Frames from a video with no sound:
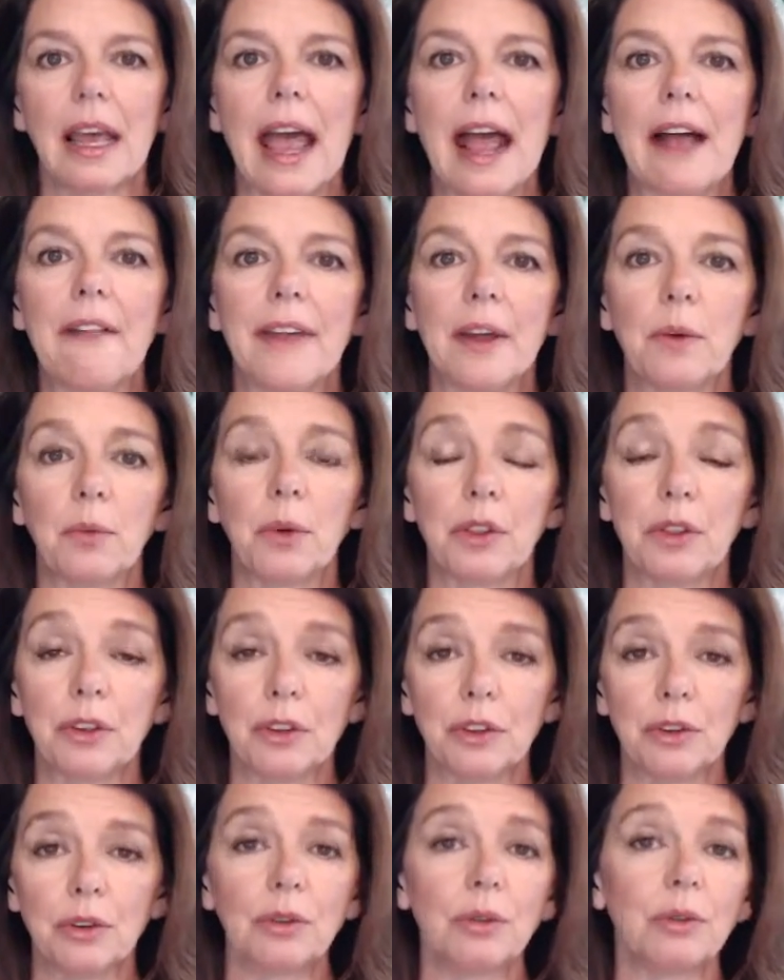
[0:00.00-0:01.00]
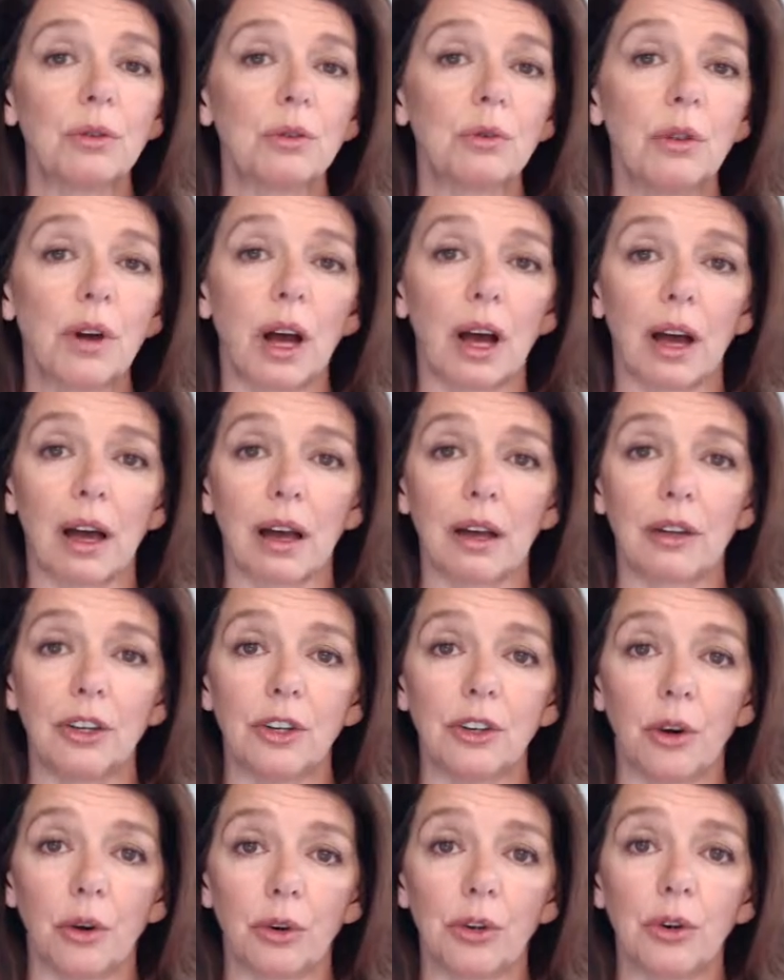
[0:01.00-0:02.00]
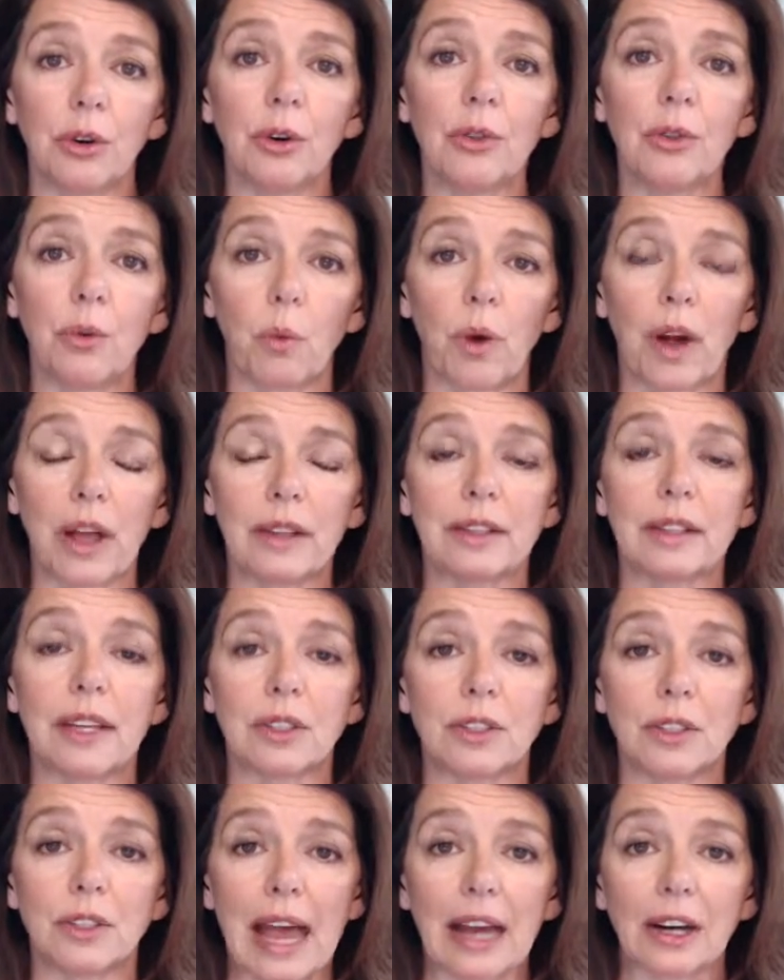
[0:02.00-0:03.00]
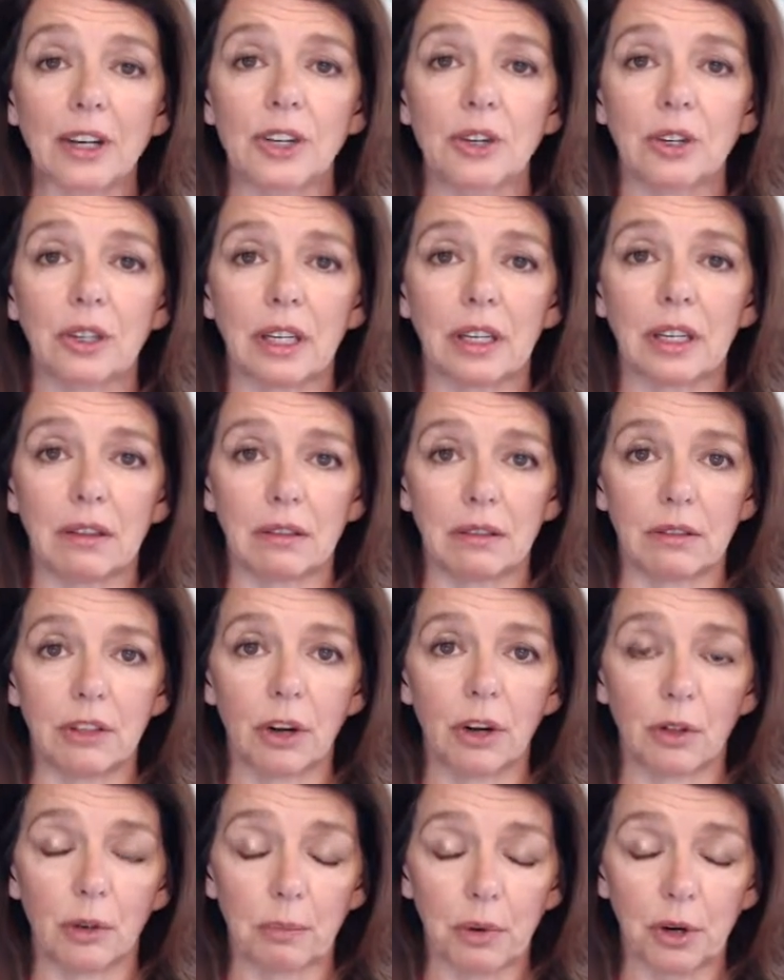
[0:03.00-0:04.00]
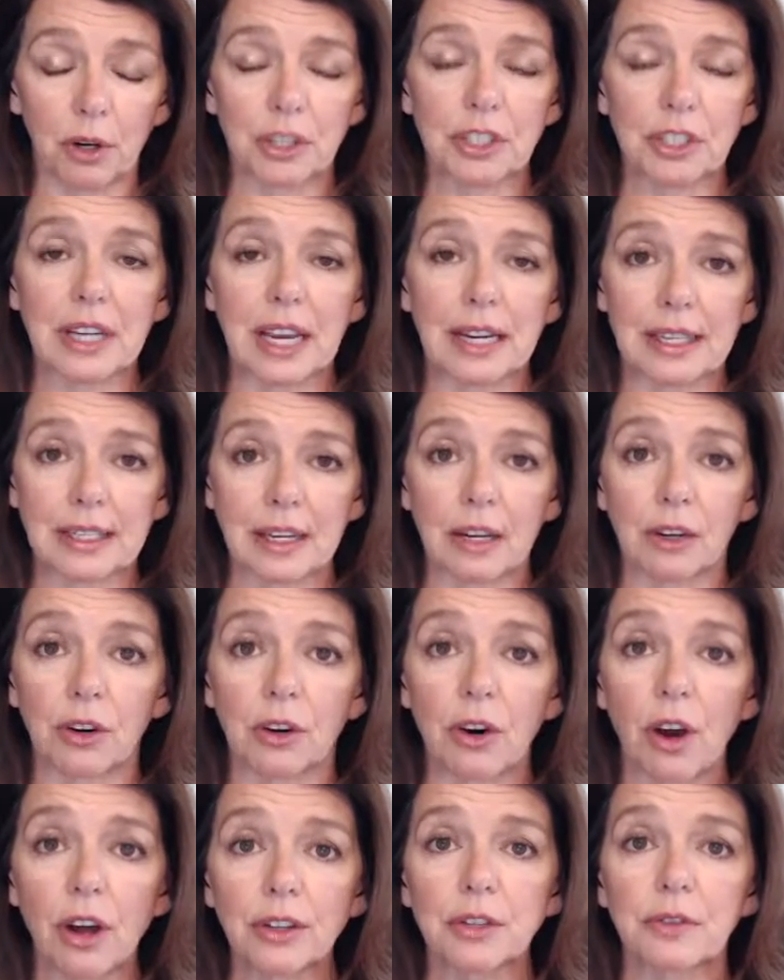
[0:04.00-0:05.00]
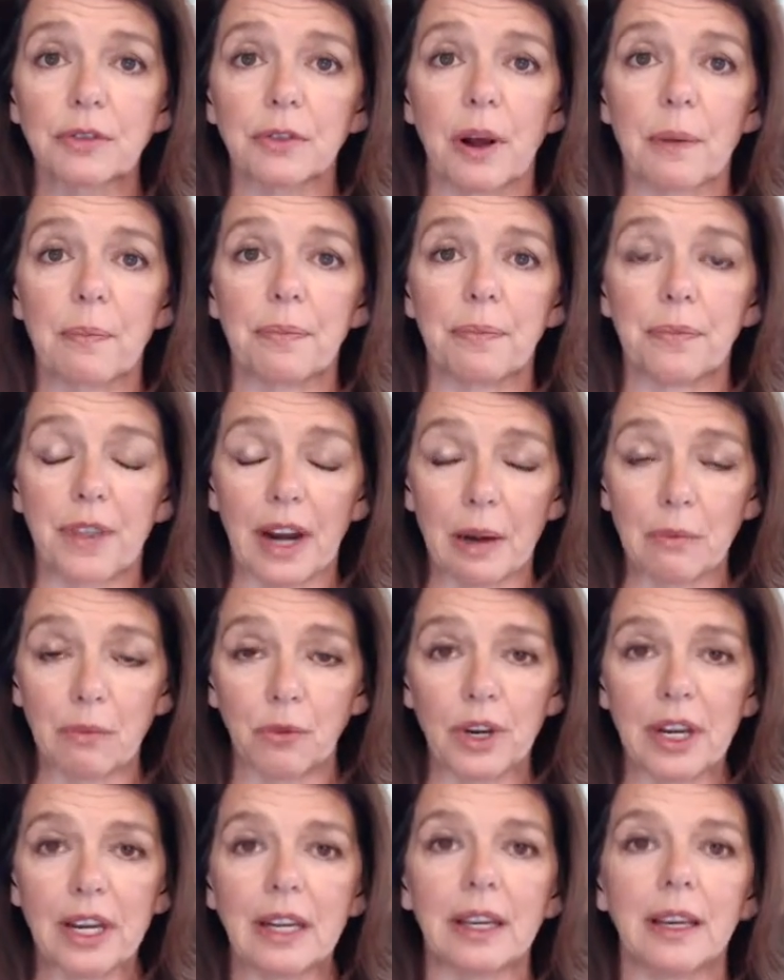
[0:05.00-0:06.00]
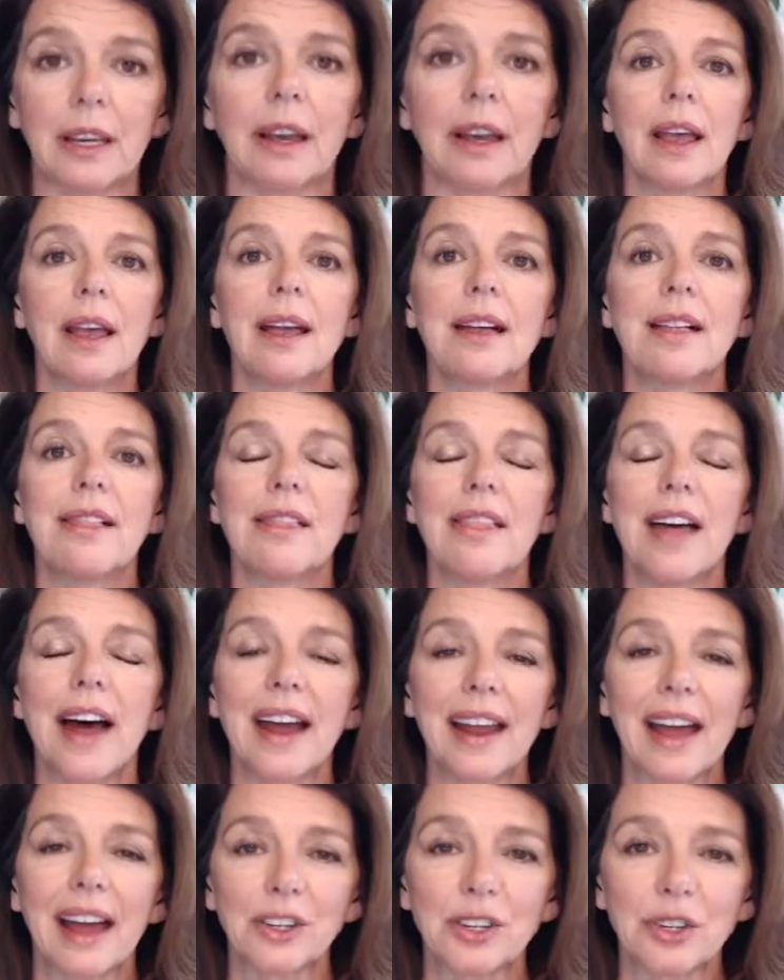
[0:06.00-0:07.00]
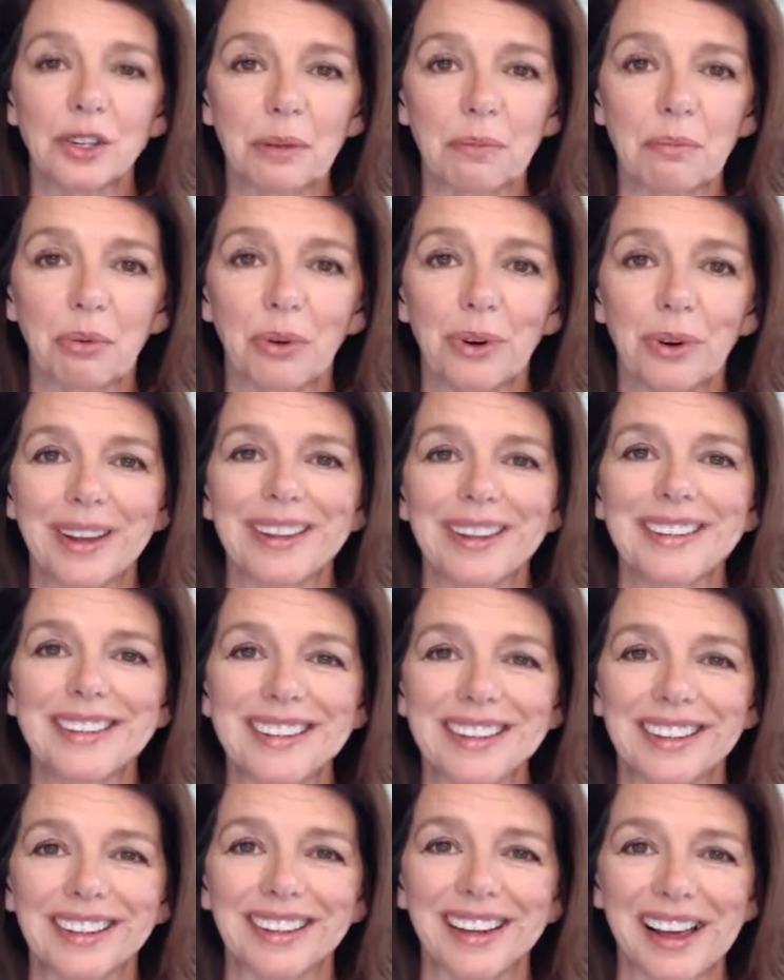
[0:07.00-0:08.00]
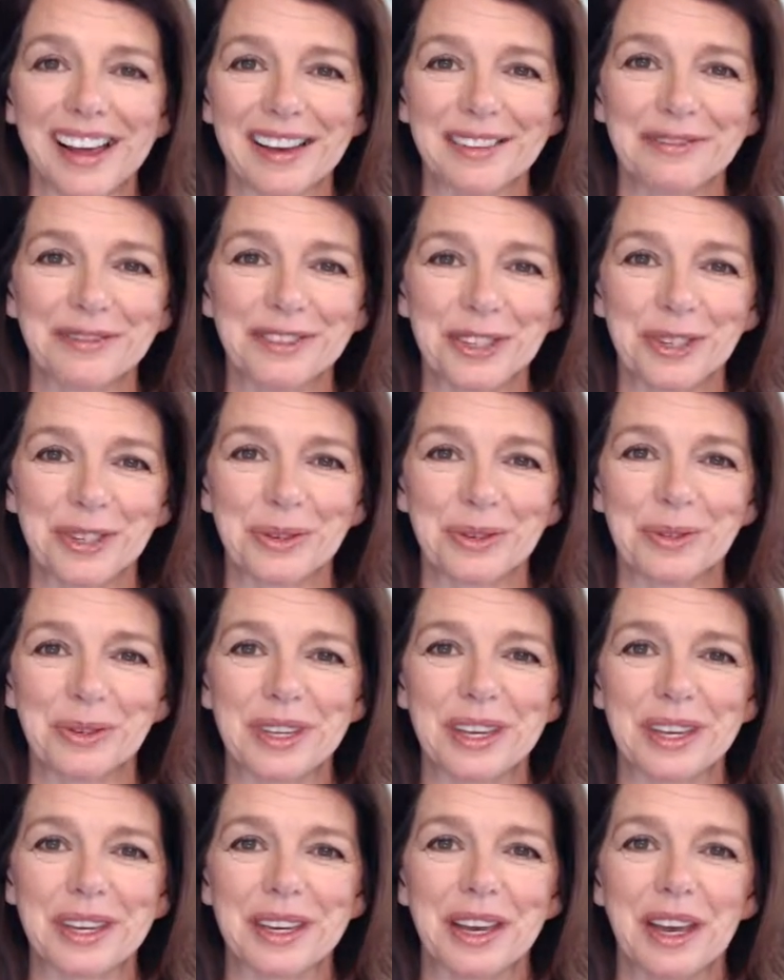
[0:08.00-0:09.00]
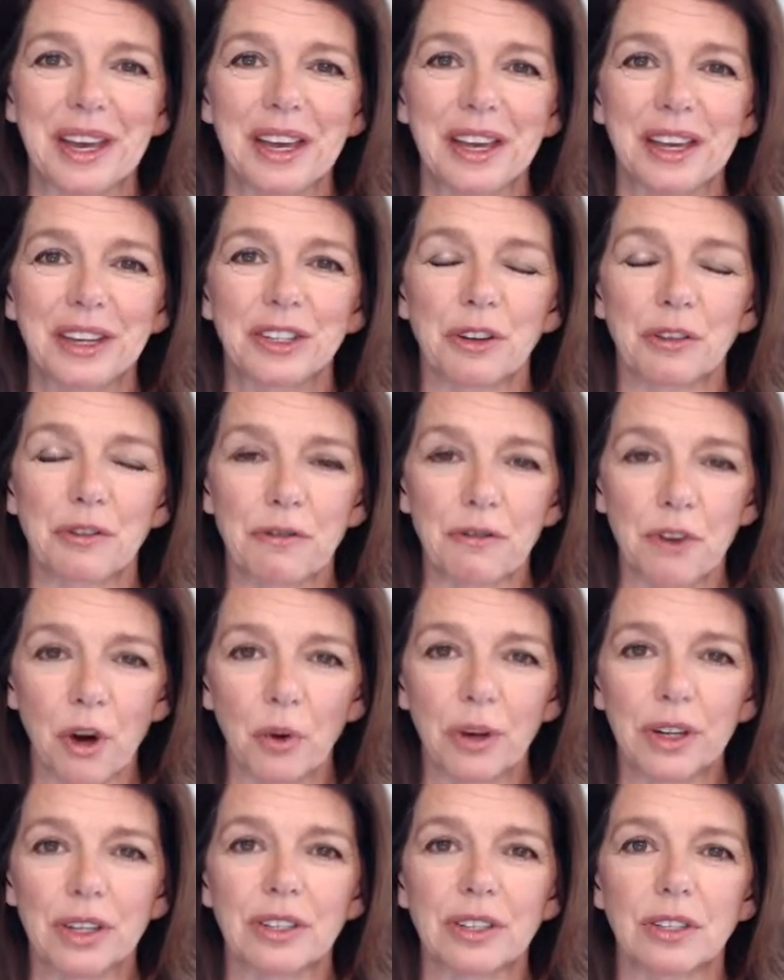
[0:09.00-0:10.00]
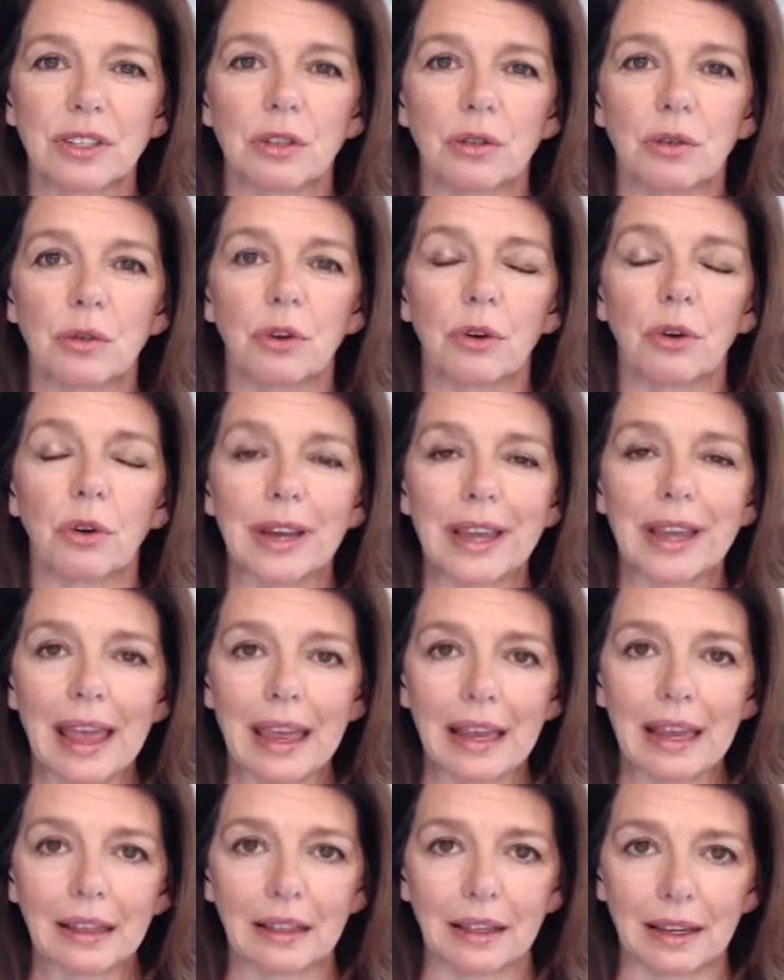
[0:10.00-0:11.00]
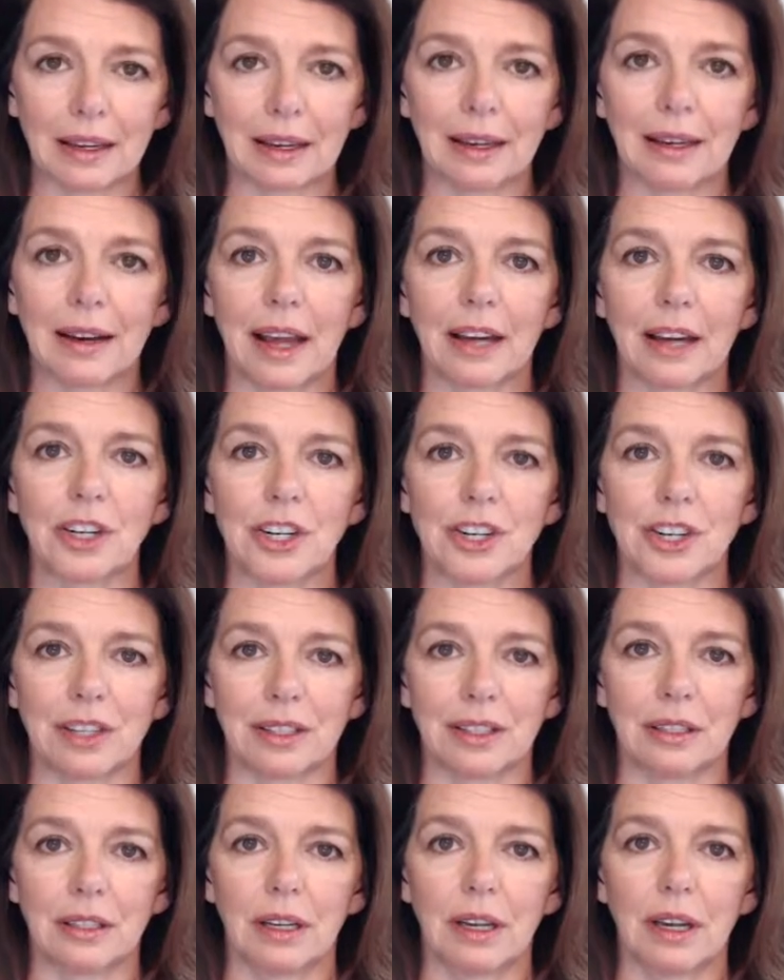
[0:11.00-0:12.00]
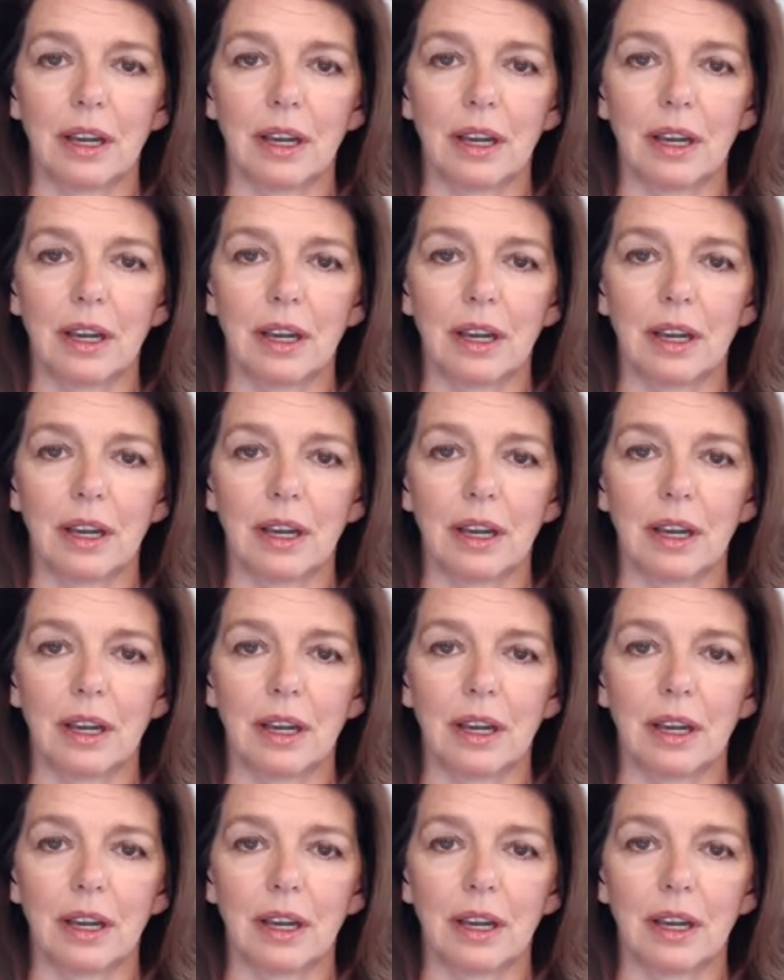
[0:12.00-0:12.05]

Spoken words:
And then with you, you're the one that's actually, the person I sit across from that I'm reading, that actually brings the love to focus, to create the connection.